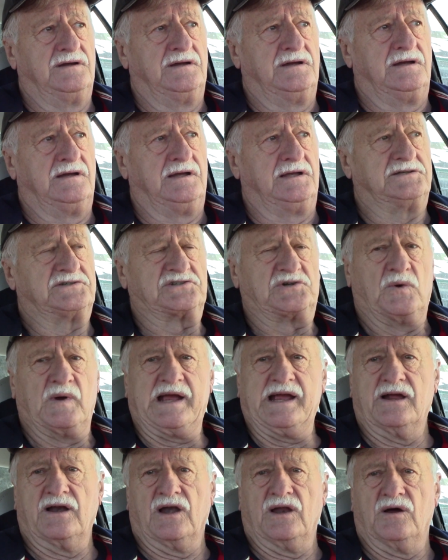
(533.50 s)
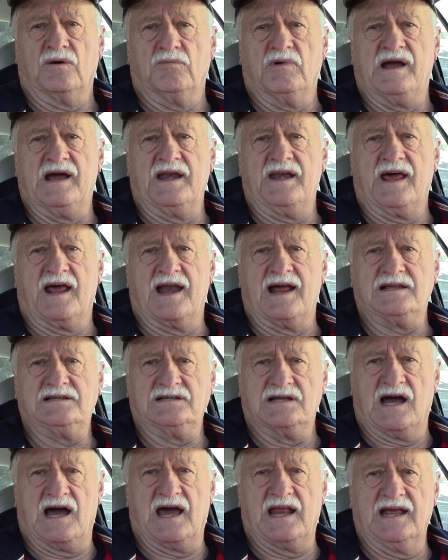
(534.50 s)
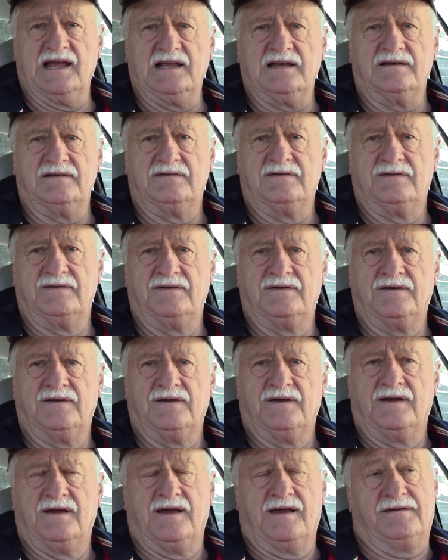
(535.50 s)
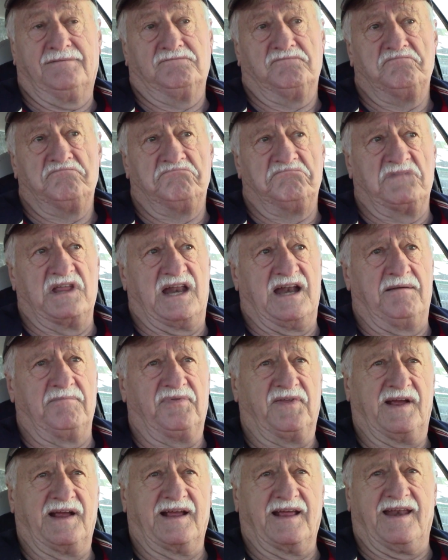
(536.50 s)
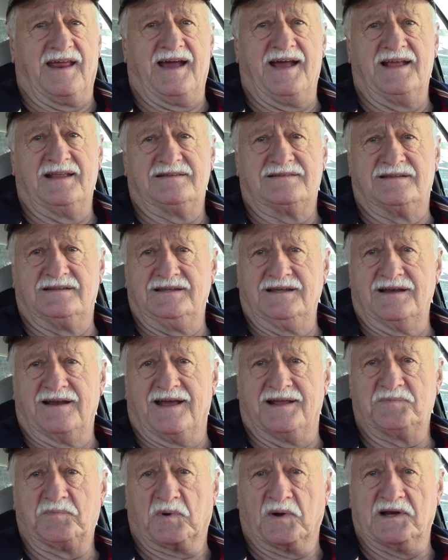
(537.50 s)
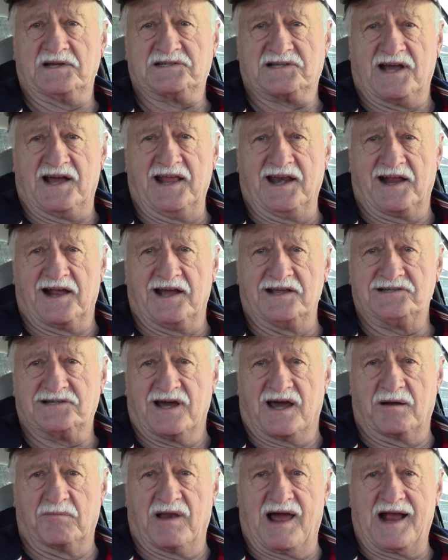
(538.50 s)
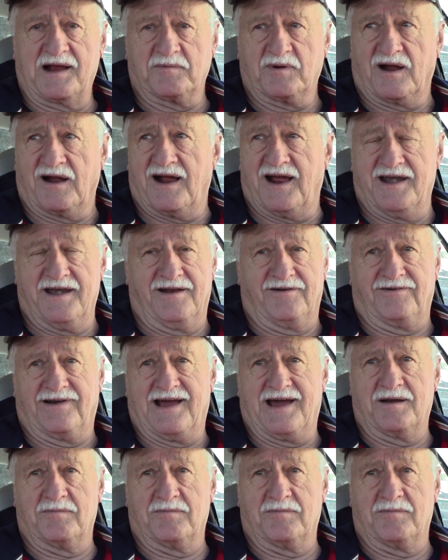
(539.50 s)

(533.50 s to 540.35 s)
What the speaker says: it squealed a little bit, and then I shot it. And I'm thinking, that's pretty exciting. I shot a black bear. I never had a